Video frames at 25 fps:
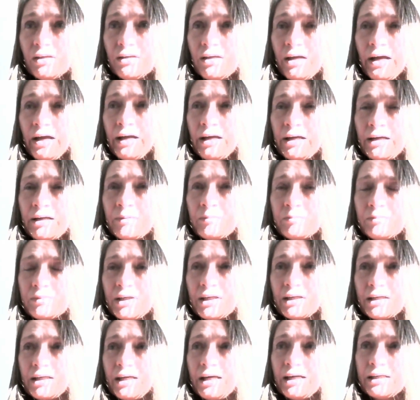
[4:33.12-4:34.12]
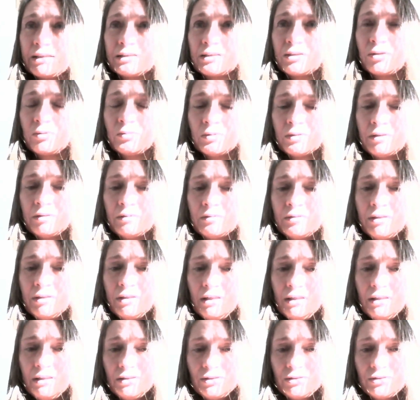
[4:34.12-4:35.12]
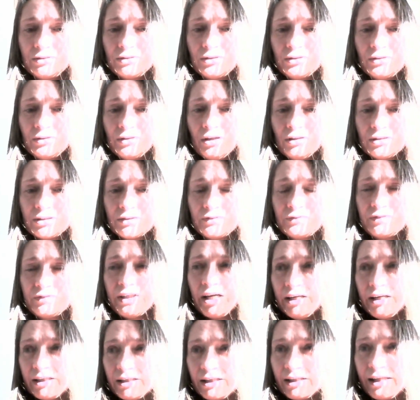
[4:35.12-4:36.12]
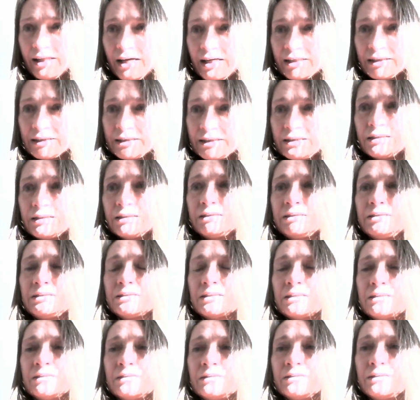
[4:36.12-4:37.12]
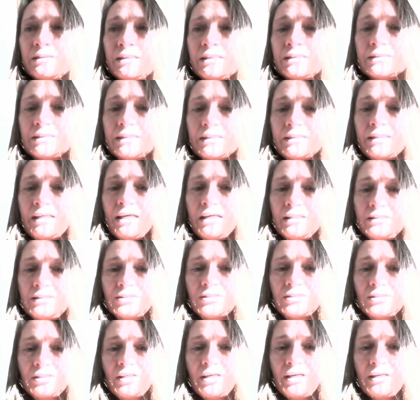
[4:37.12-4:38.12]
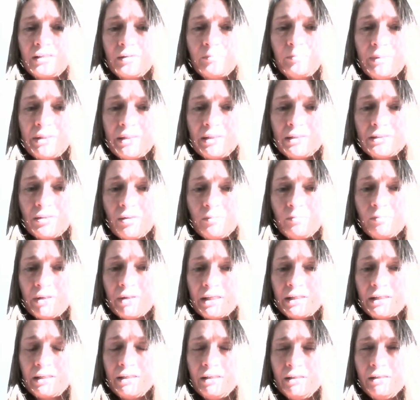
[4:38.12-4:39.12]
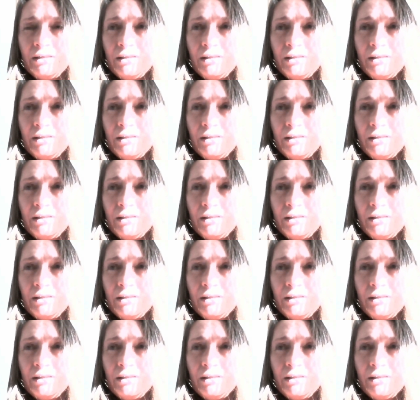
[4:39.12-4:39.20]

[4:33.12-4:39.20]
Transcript: I had to go and do lots of night classes and things like that to kind of build up my